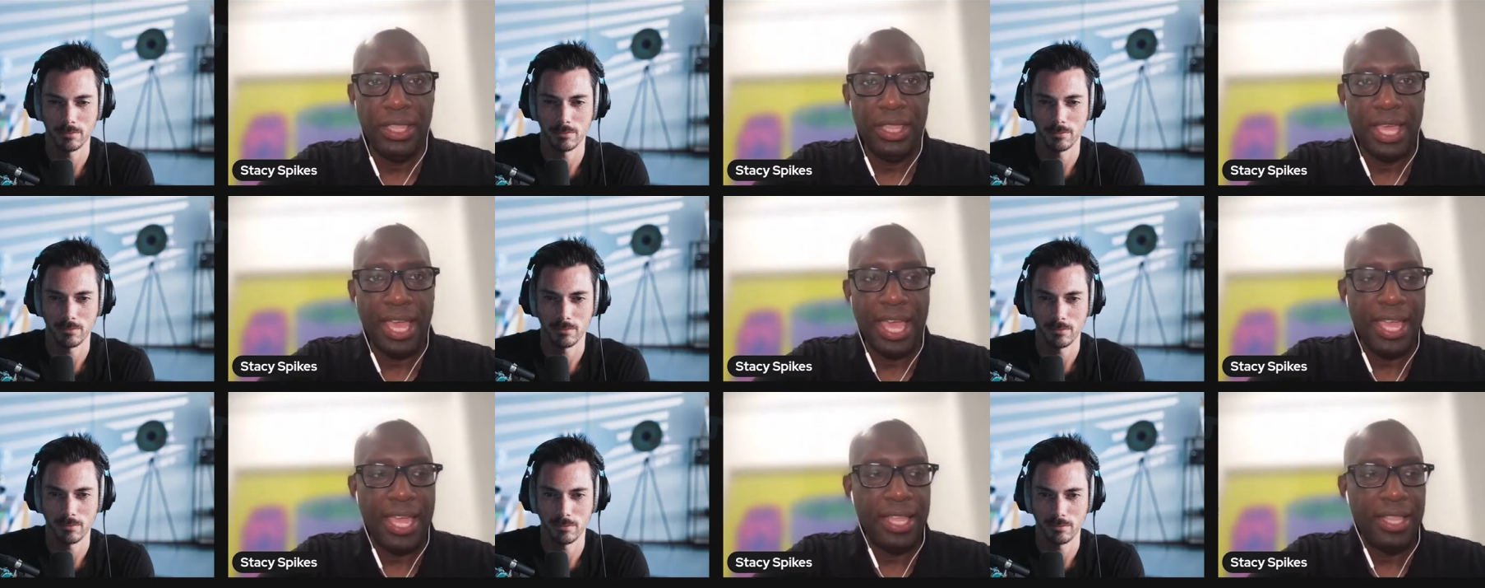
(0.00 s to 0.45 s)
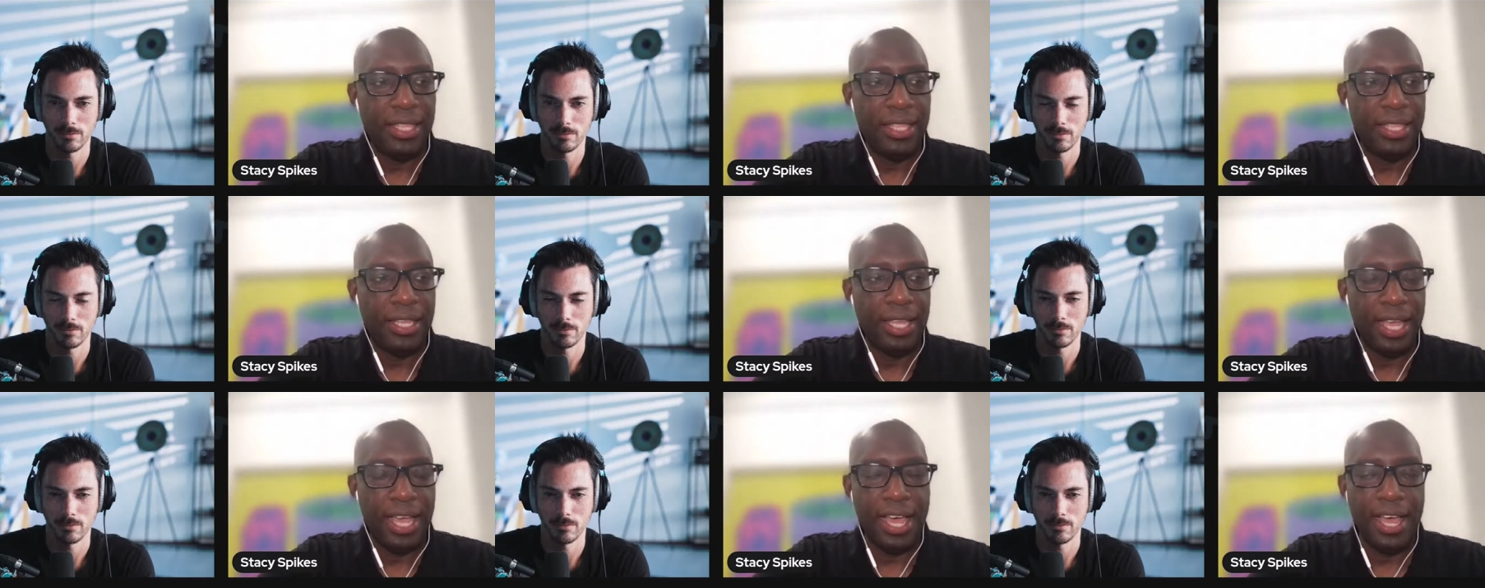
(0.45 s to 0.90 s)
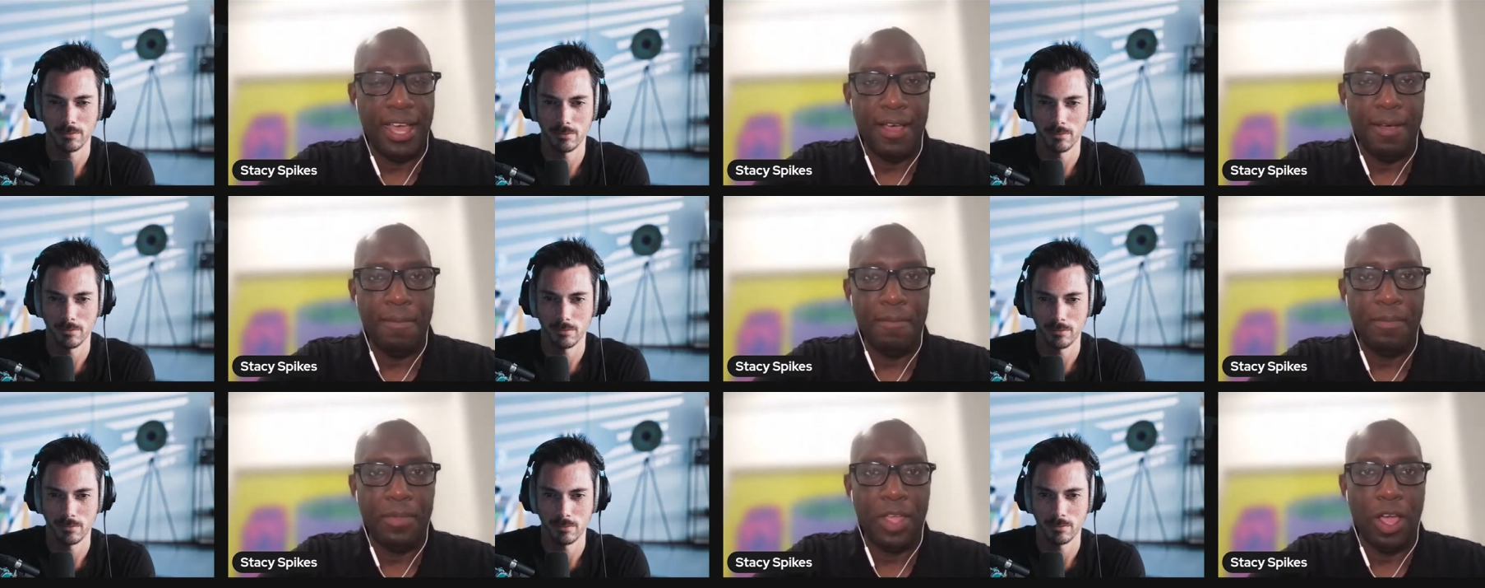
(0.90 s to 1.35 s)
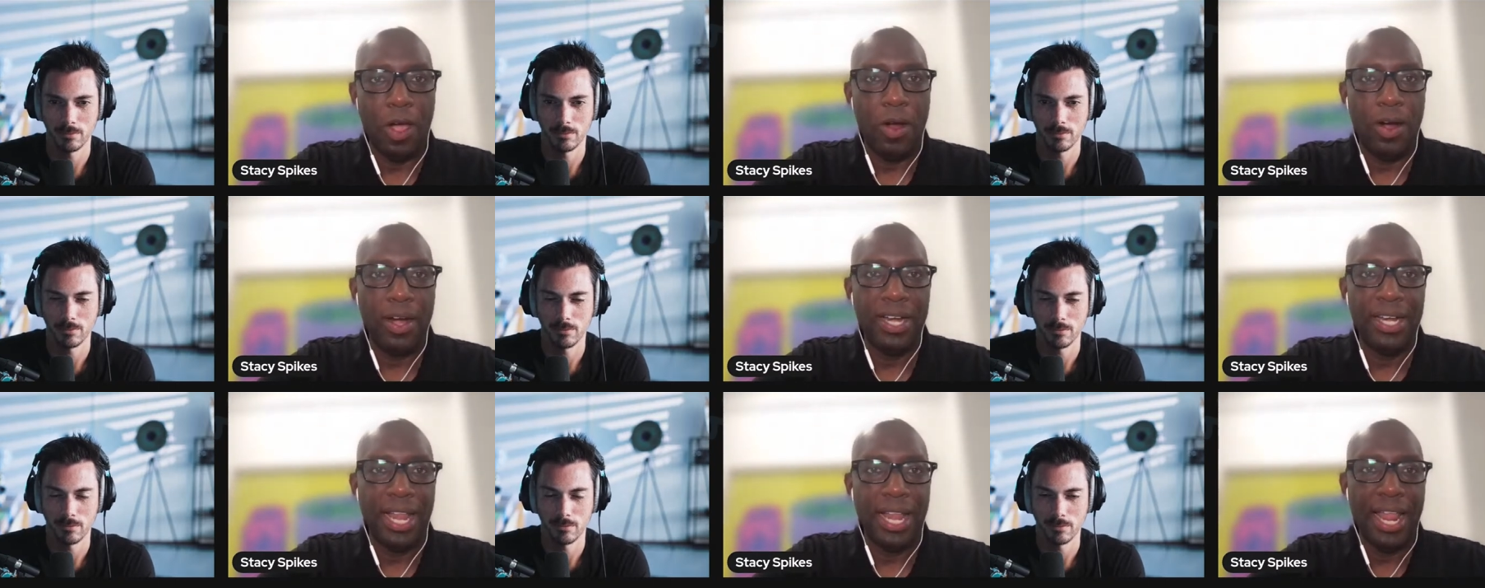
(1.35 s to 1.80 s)
Speaker 1: that um,
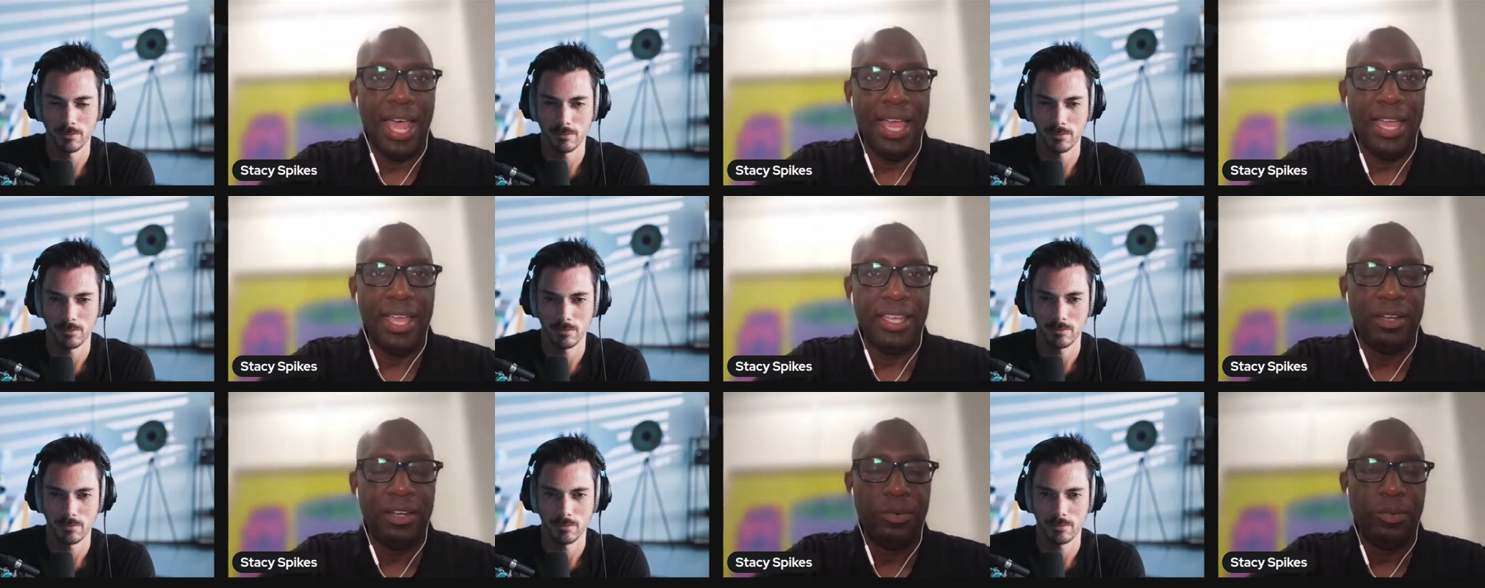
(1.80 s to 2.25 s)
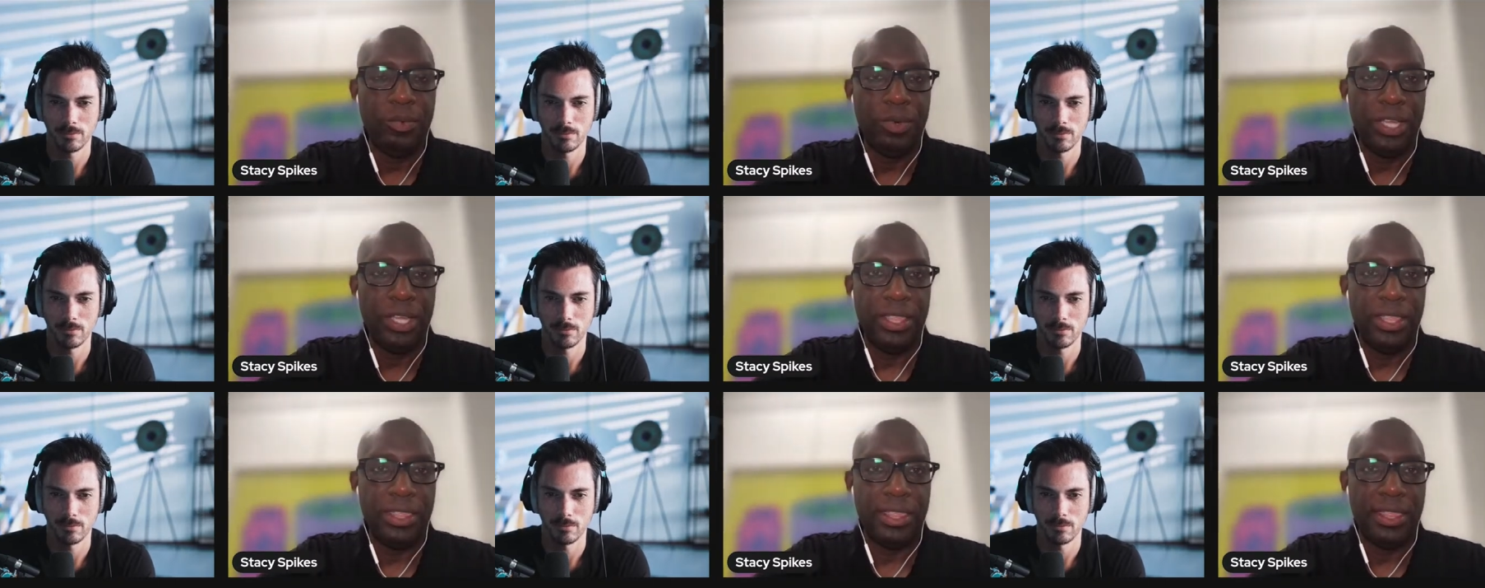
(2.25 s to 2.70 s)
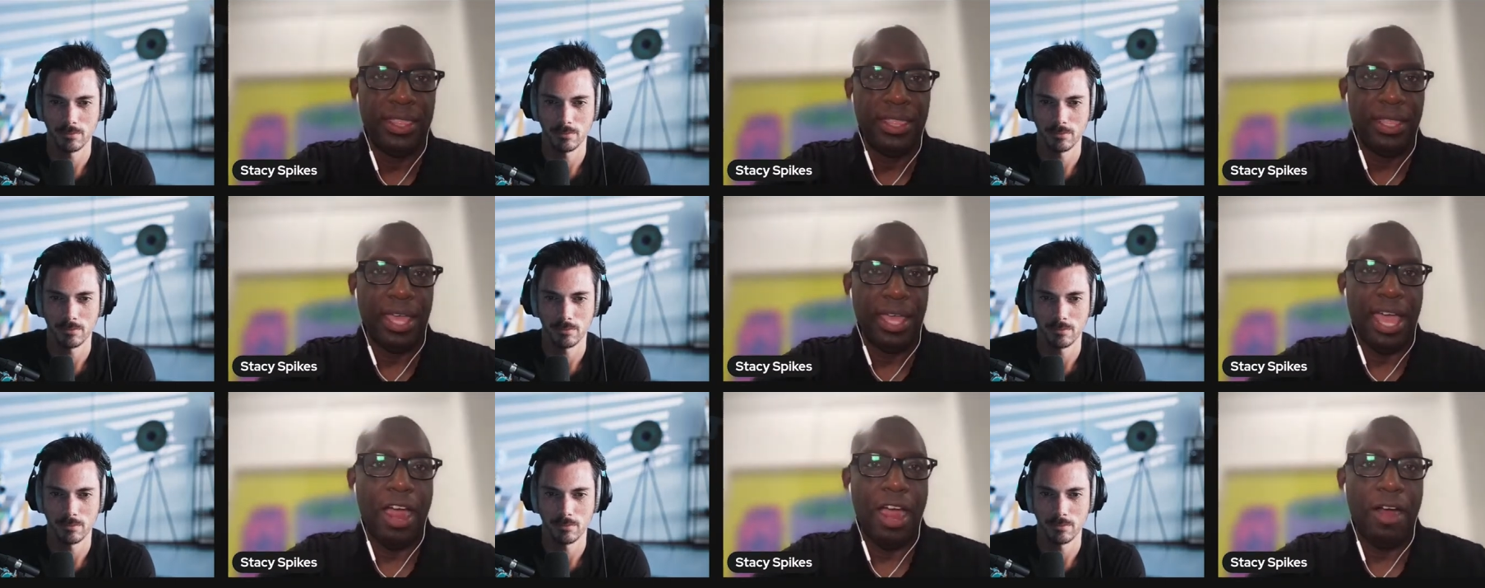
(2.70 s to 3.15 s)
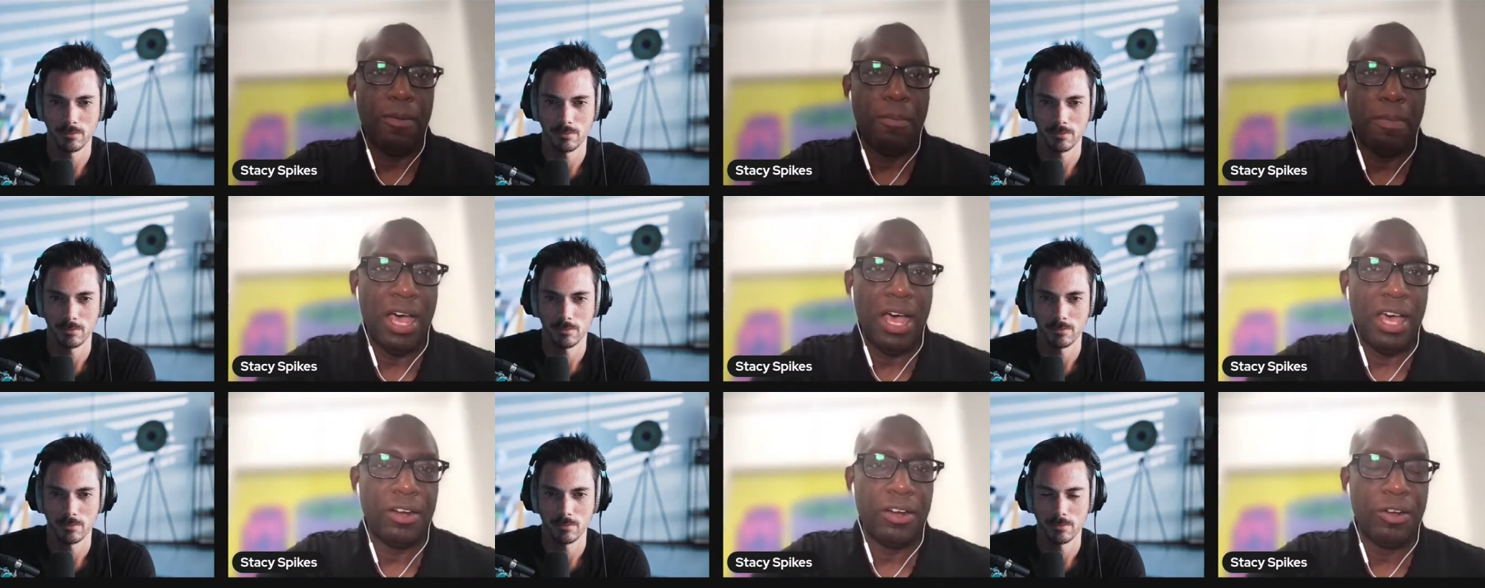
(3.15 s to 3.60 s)
are in line with our
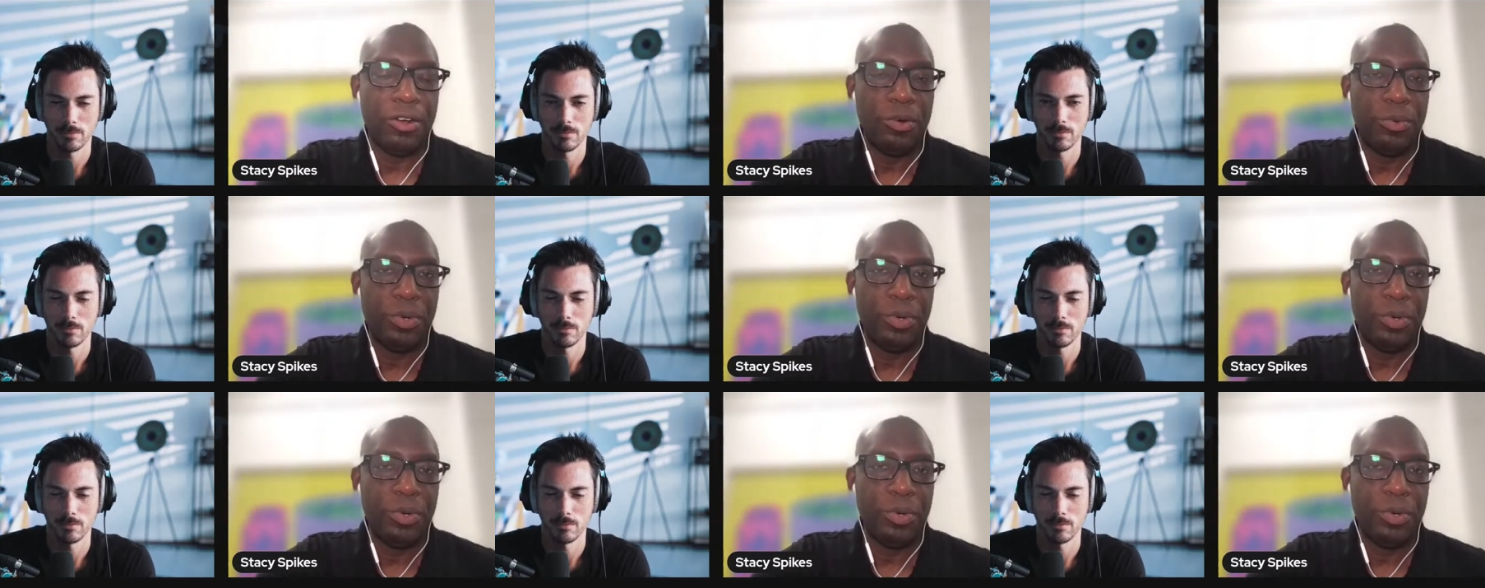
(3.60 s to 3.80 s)
motto,